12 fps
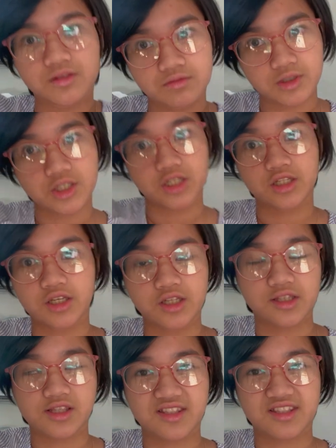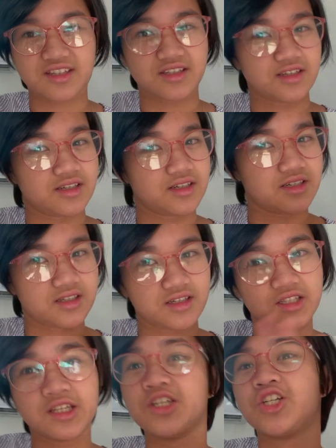which isn't,
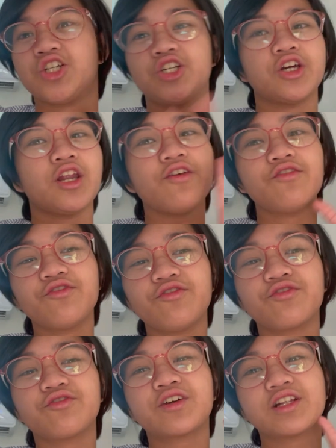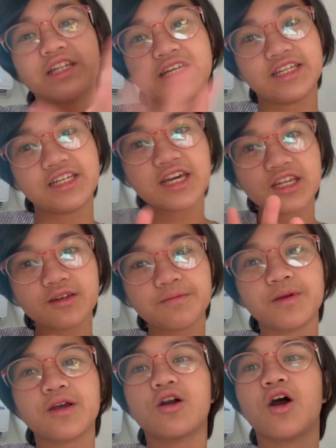they should have cleaned it,
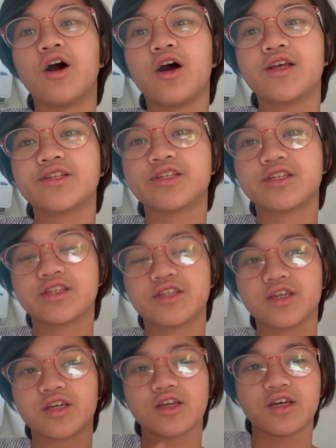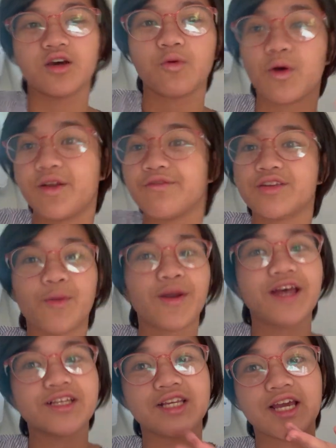because what if someone
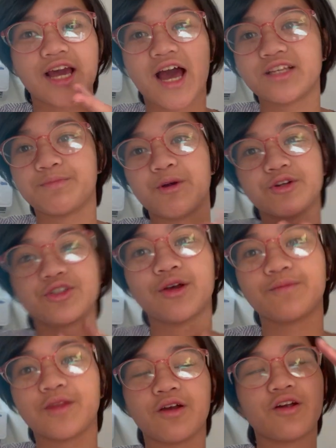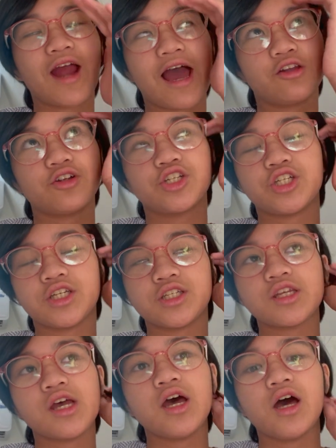has like asthma or something or allergies?
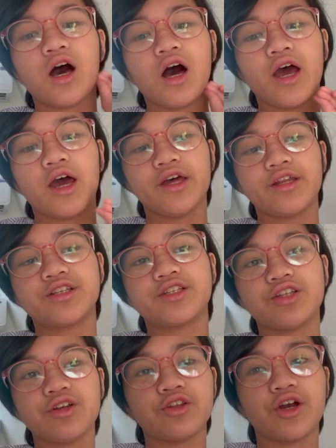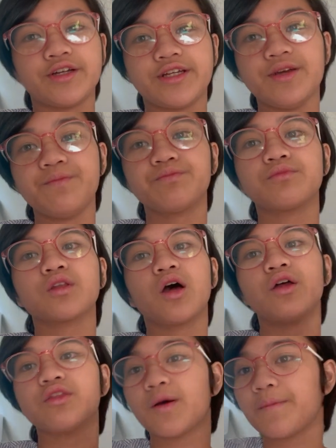And it's still dirty.
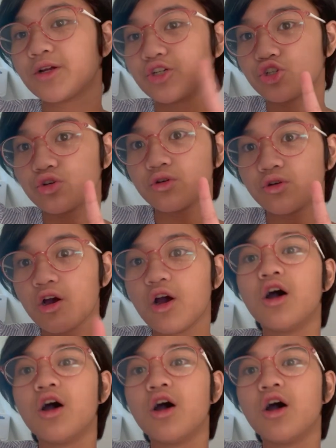Number four or